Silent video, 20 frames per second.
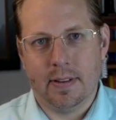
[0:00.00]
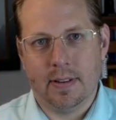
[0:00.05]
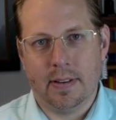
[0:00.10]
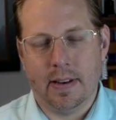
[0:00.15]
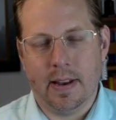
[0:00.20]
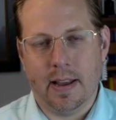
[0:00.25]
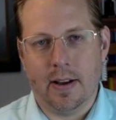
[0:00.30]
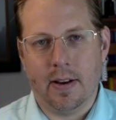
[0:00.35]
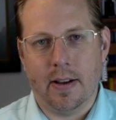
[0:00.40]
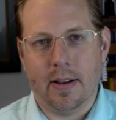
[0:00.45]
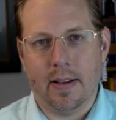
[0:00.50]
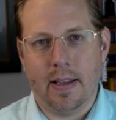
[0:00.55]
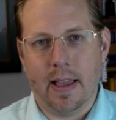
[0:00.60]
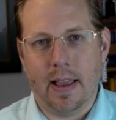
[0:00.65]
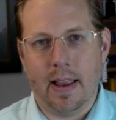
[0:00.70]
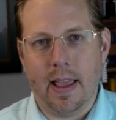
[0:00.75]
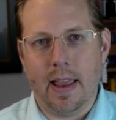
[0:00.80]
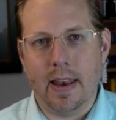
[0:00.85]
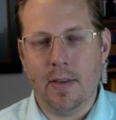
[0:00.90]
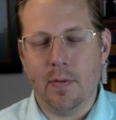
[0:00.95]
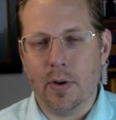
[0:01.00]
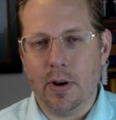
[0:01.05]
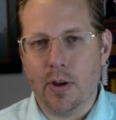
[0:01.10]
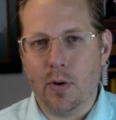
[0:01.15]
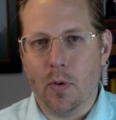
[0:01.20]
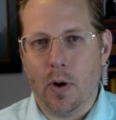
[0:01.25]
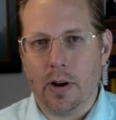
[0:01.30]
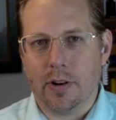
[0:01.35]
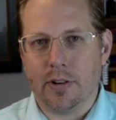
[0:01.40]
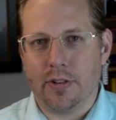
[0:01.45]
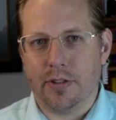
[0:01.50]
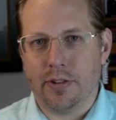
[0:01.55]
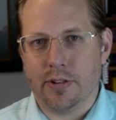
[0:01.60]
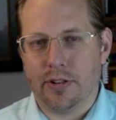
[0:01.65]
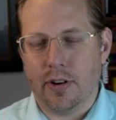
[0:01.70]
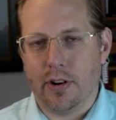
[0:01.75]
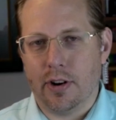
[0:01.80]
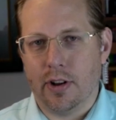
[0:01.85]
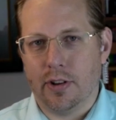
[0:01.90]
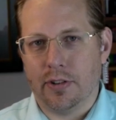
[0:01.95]
Now, anyone who watches the
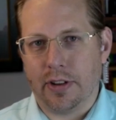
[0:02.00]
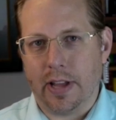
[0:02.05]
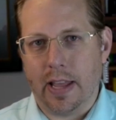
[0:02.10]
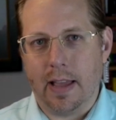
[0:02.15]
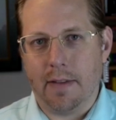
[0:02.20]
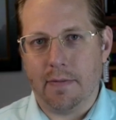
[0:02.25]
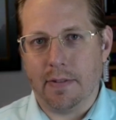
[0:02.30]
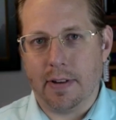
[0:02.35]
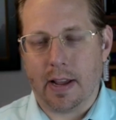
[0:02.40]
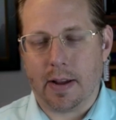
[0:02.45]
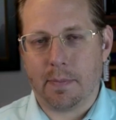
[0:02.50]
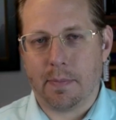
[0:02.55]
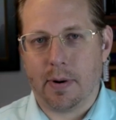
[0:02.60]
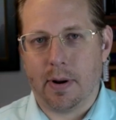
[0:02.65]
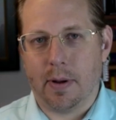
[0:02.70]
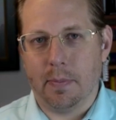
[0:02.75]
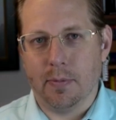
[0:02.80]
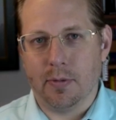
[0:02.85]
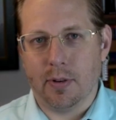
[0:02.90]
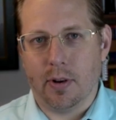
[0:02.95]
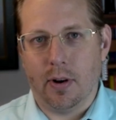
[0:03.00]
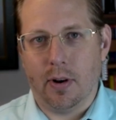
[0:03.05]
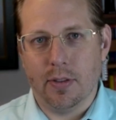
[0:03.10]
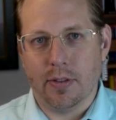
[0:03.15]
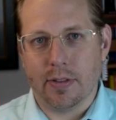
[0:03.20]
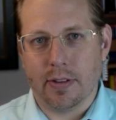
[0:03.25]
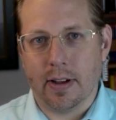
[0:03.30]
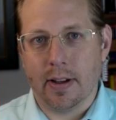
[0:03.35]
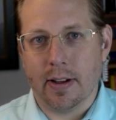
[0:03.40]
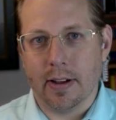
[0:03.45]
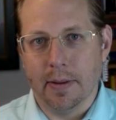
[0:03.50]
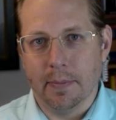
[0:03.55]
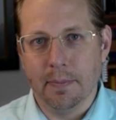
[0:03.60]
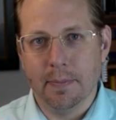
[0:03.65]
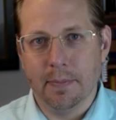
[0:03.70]
show knows I have tech problems all the time.